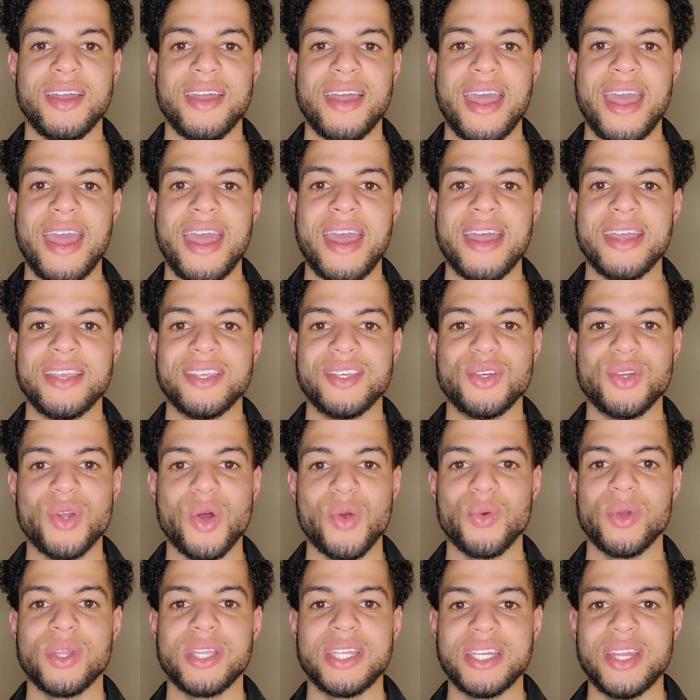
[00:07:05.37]
and you
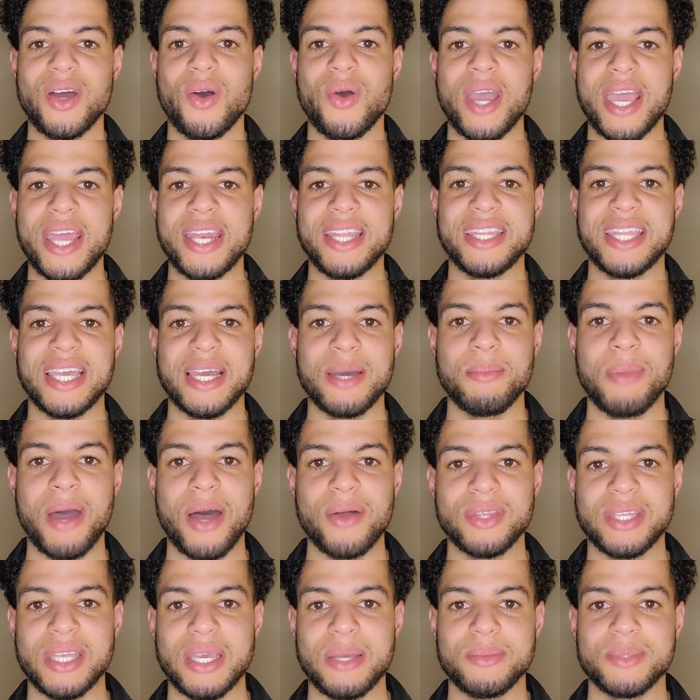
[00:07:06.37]
don't really know anything
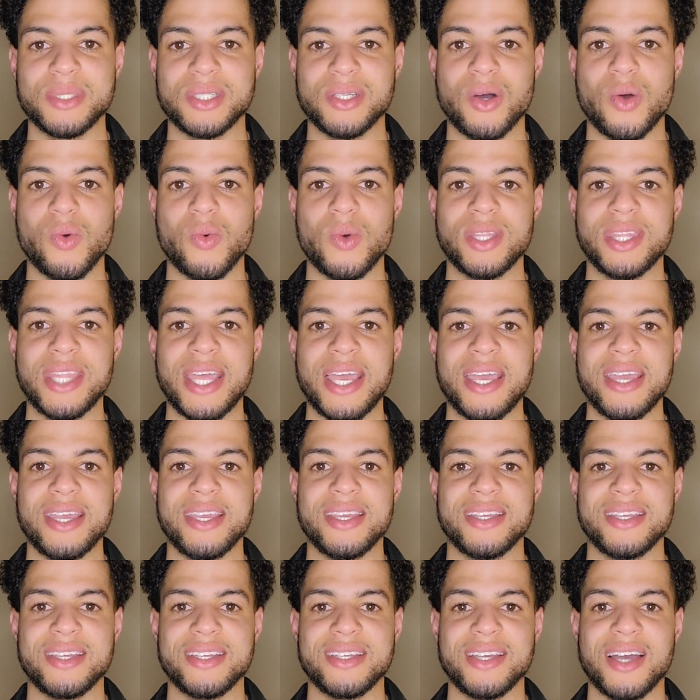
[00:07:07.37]
about them so when they
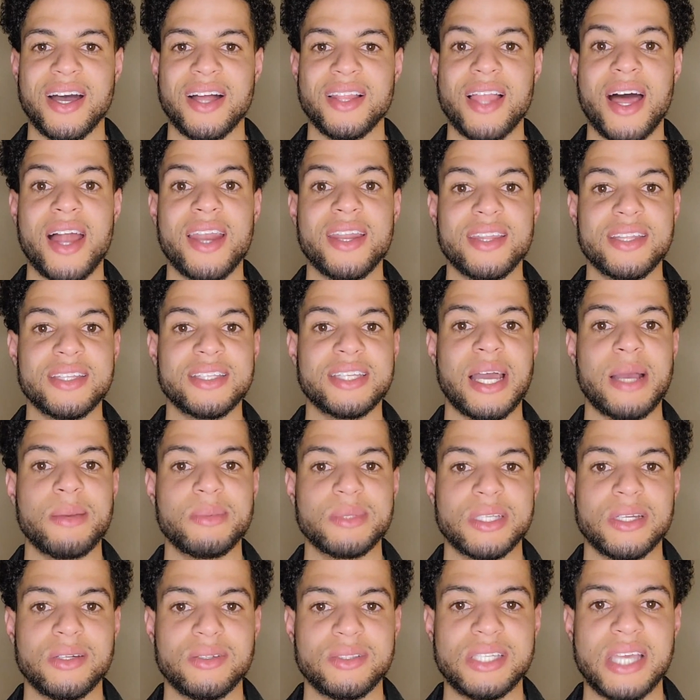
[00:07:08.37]
a lot of the times
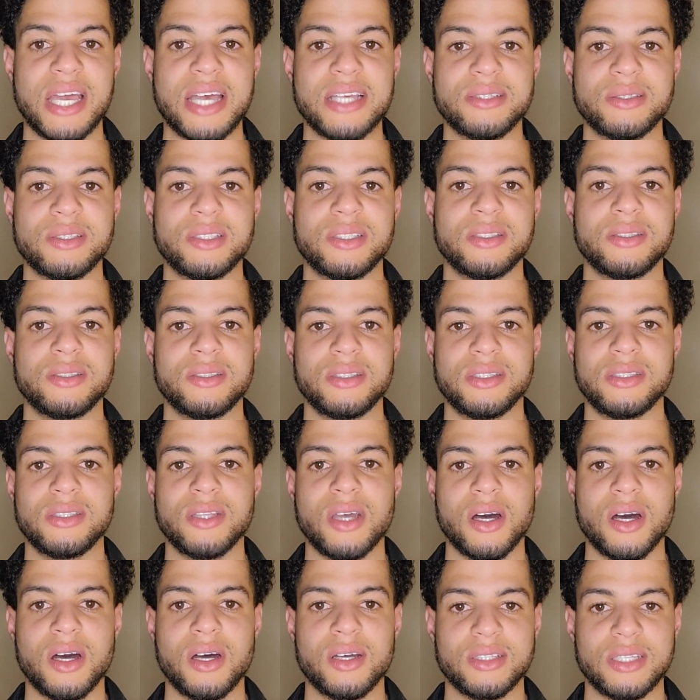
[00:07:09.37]
they'll test
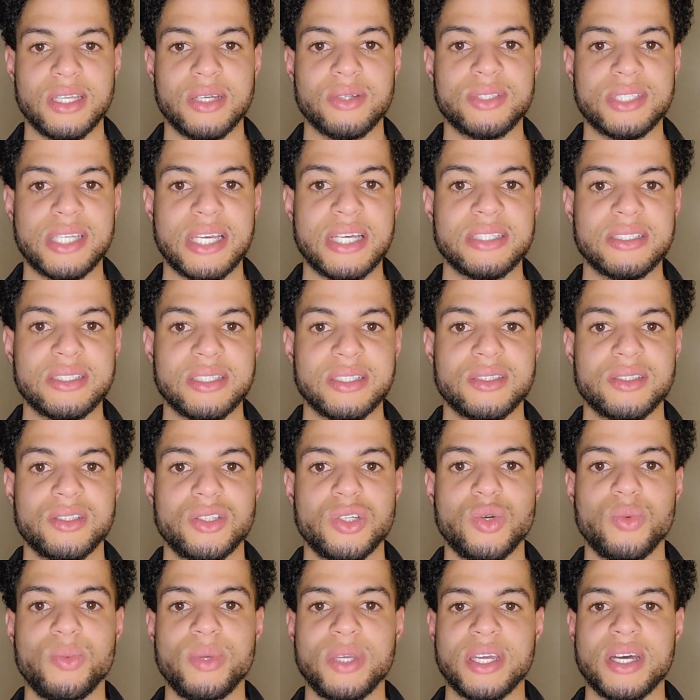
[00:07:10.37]
uh, they'll test us
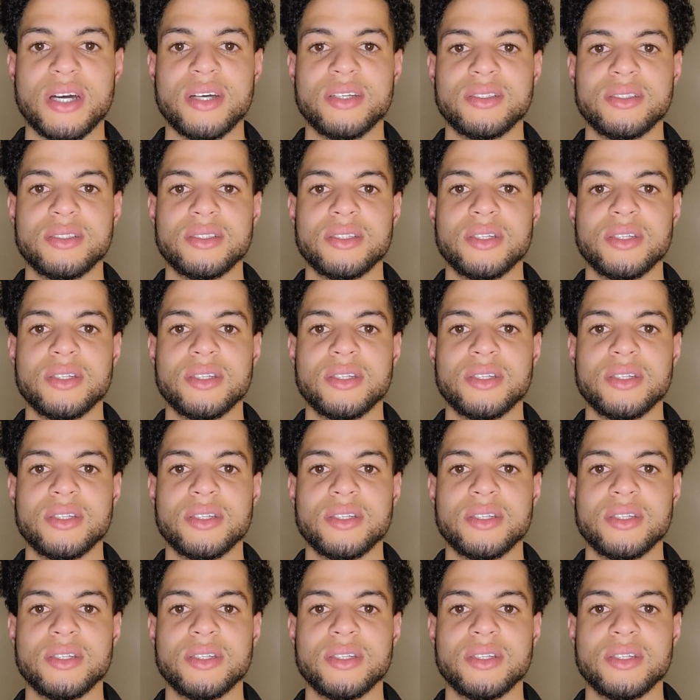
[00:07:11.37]
too because